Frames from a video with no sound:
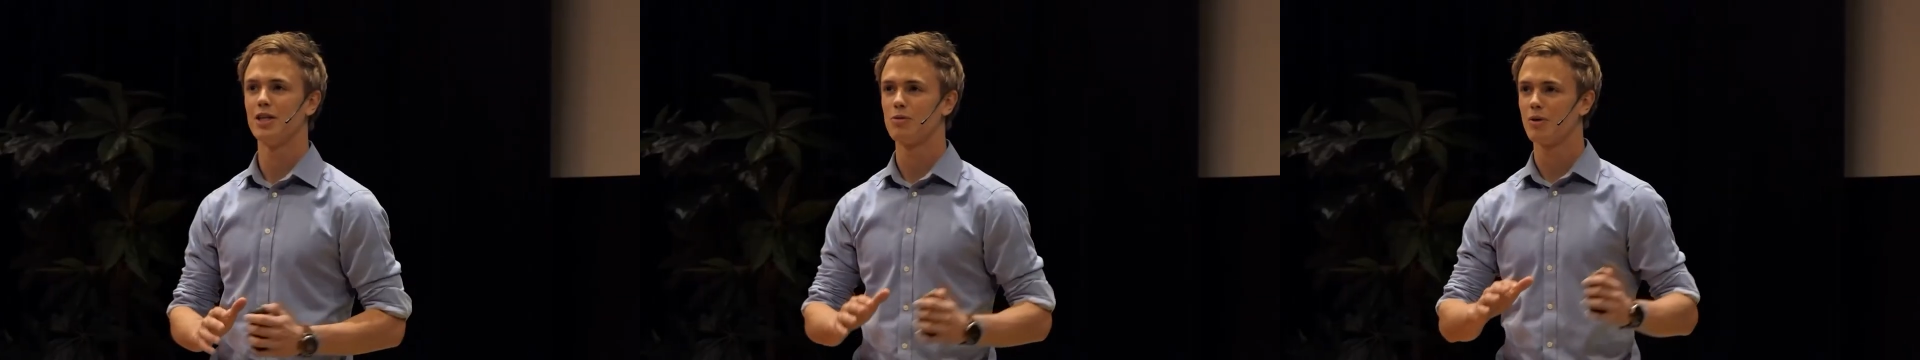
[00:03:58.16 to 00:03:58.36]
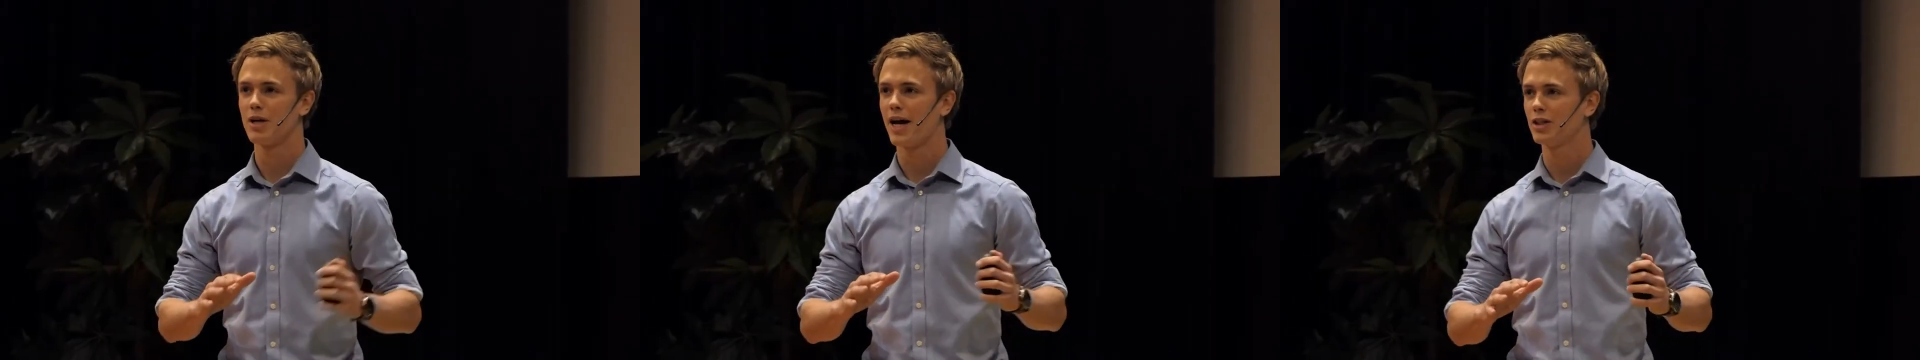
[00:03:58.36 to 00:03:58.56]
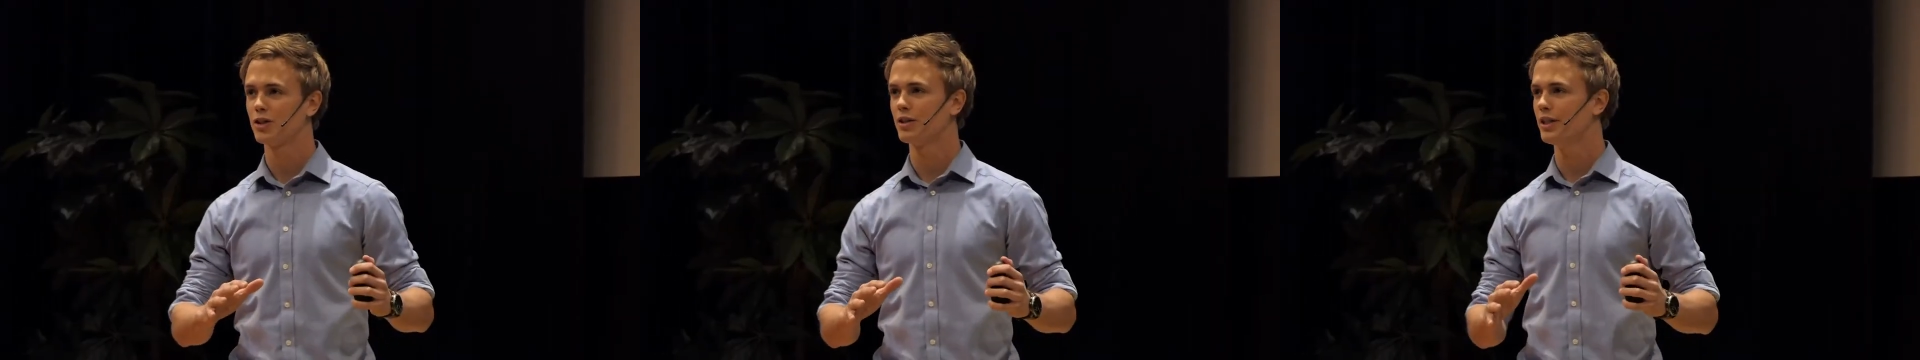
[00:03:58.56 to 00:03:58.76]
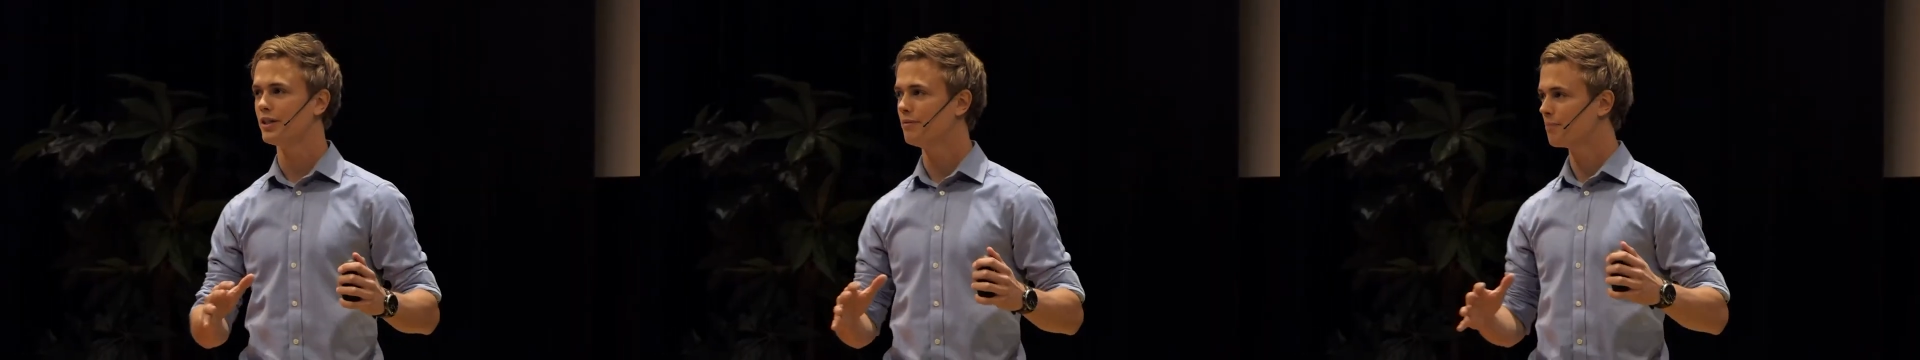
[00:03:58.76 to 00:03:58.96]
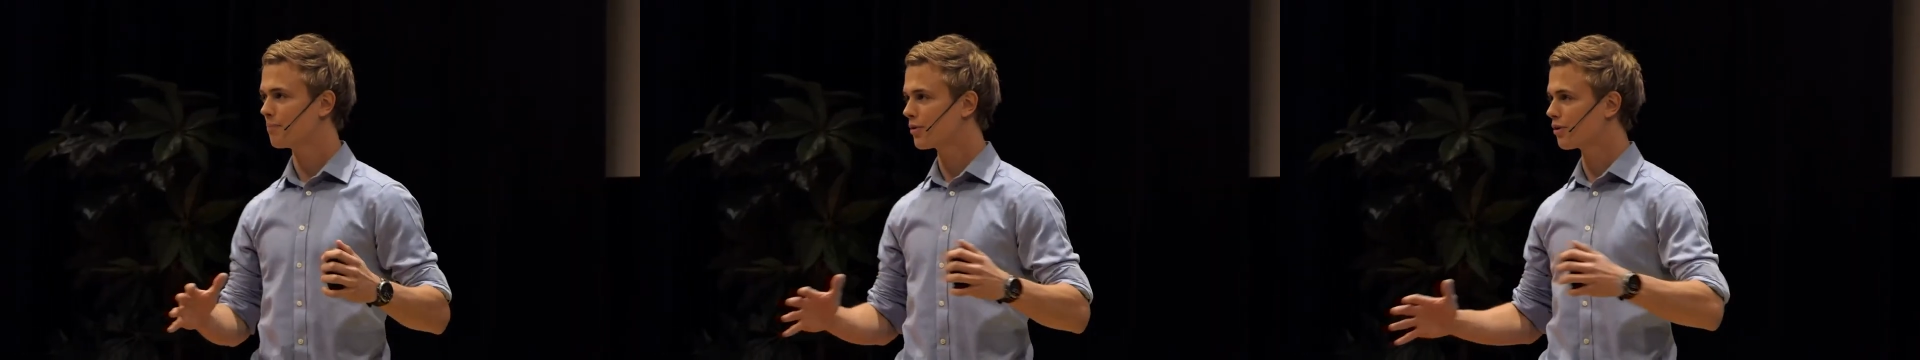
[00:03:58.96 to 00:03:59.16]
this one
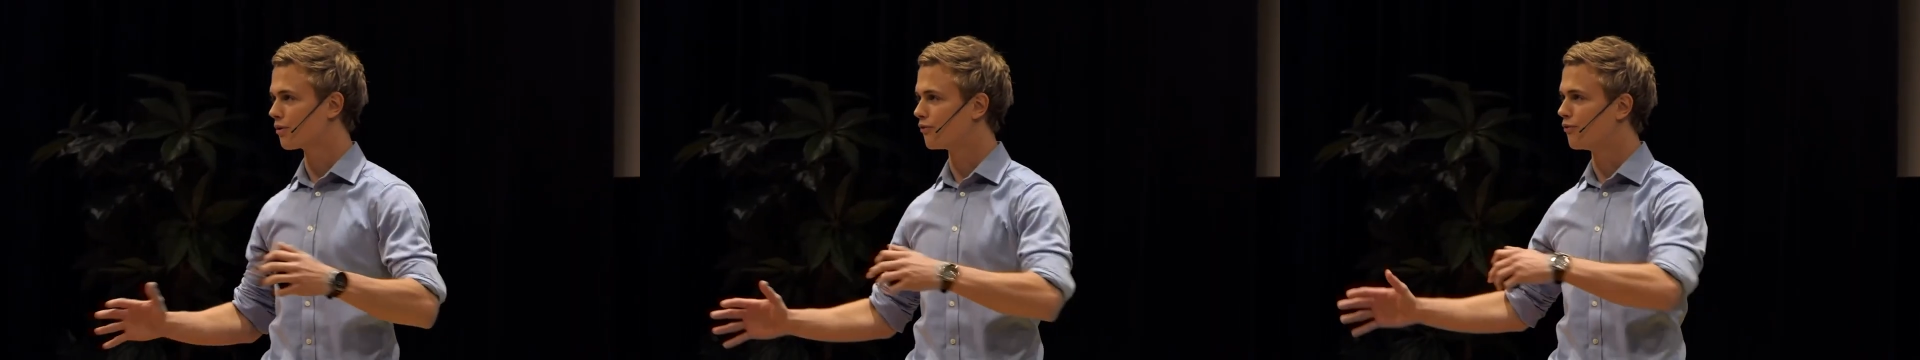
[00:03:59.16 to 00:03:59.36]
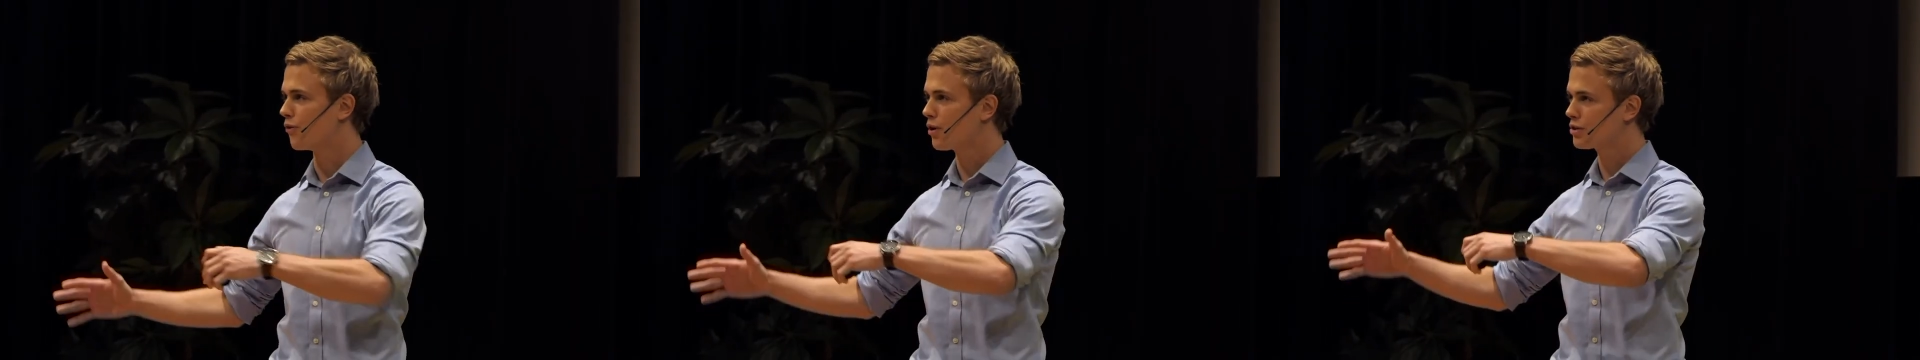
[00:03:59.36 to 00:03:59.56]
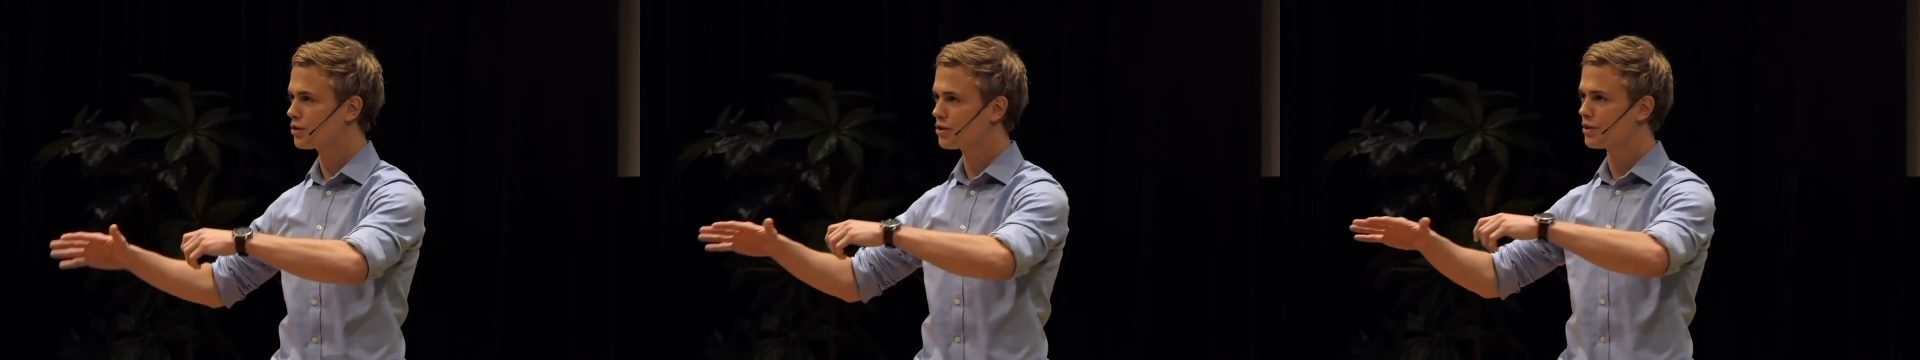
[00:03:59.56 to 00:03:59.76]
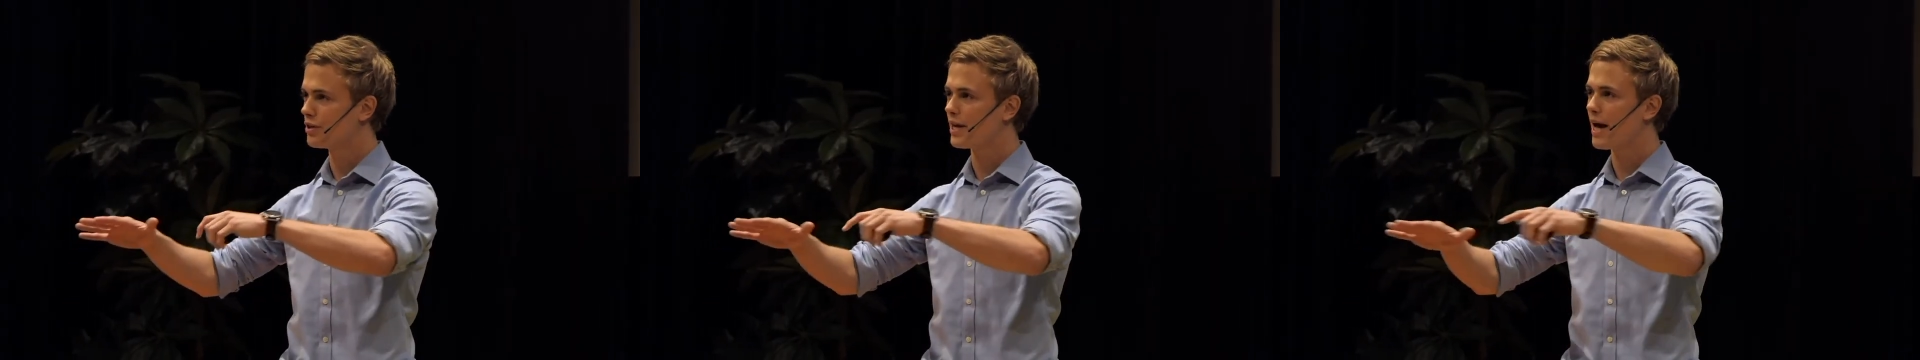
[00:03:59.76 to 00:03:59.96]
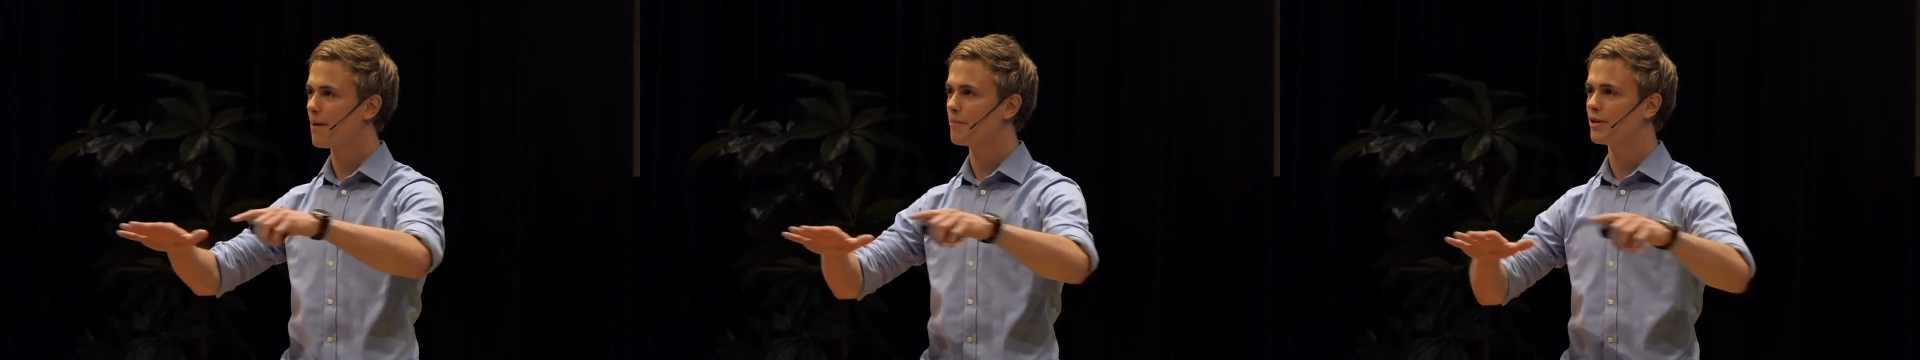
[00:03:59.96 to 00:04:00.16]
actually converts
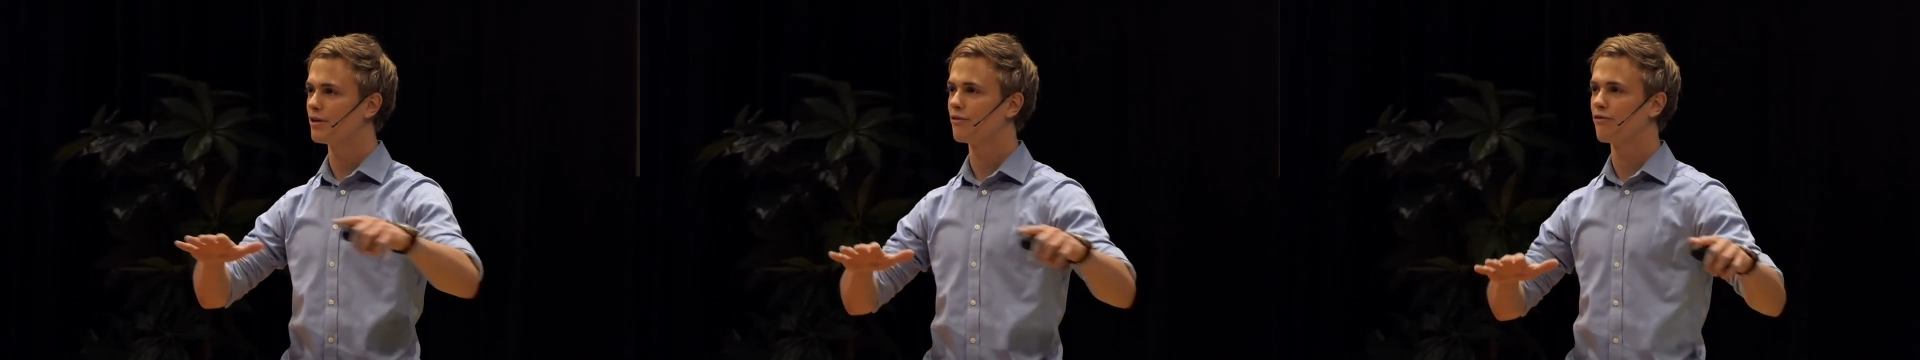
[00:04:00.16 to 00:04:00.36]
the ambient